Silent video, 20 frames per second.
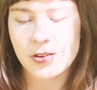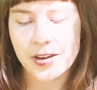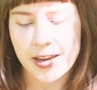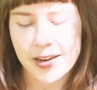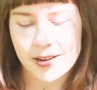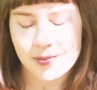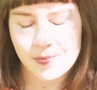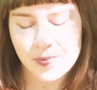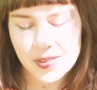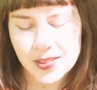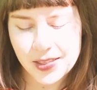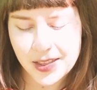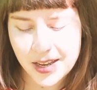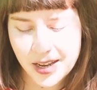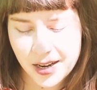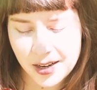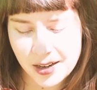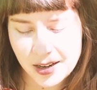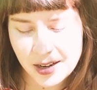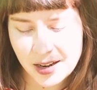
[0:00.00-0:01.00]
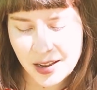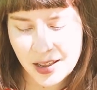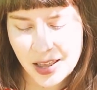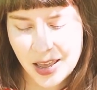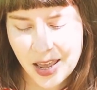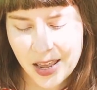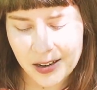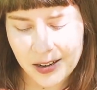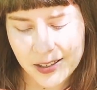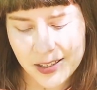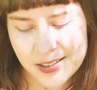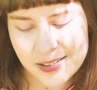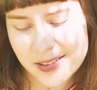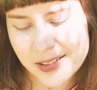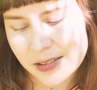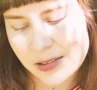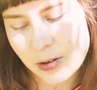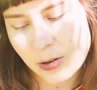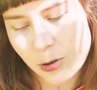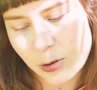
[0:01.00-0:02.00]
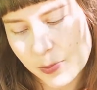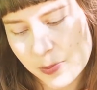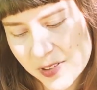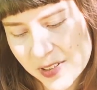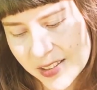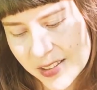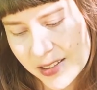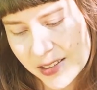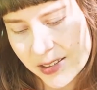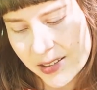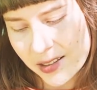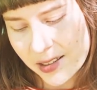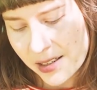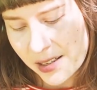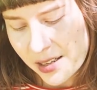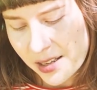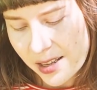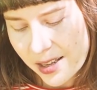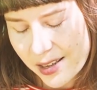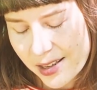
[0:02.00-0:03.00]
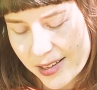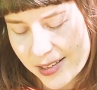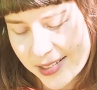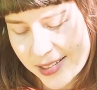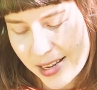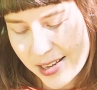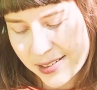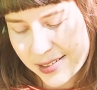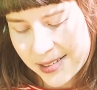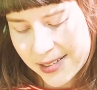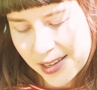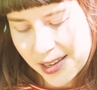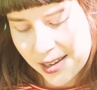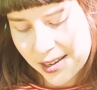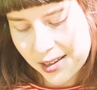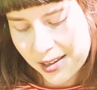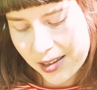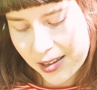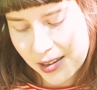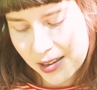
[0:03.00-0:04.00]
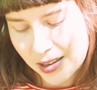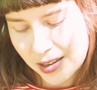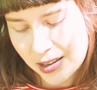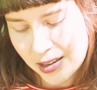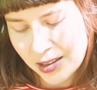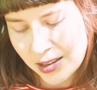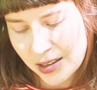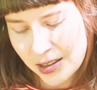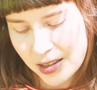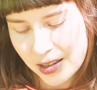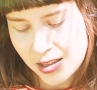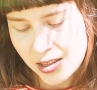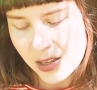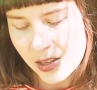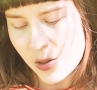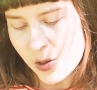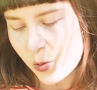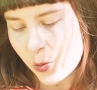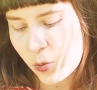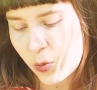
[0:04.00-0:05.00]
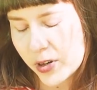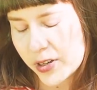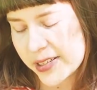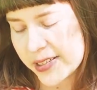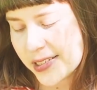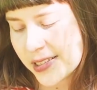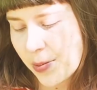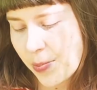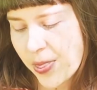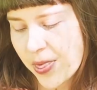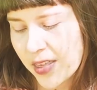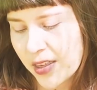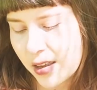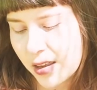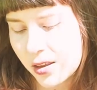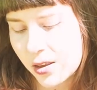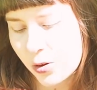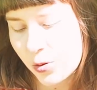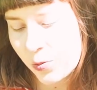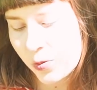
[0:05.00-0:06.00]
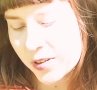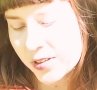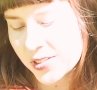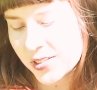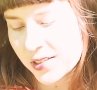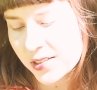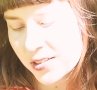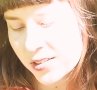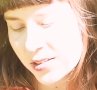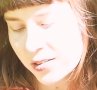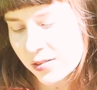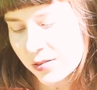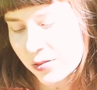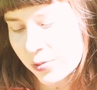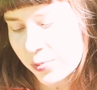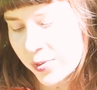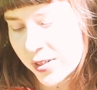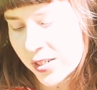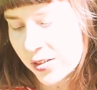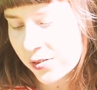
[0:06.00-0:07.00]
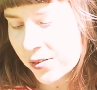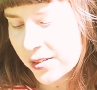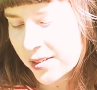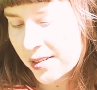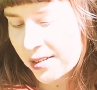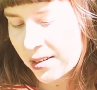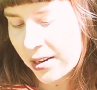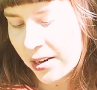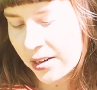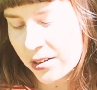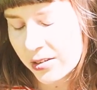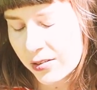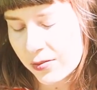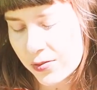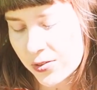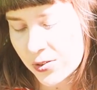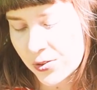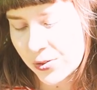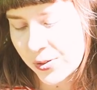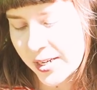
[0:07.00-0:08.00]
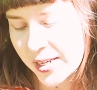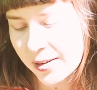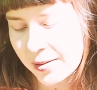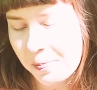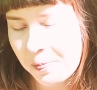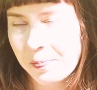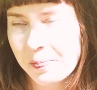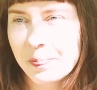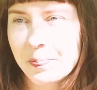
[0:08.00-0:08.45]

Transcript: Okay, then Enliten Kokta is asking, what is something you want to do but you are scared of doing?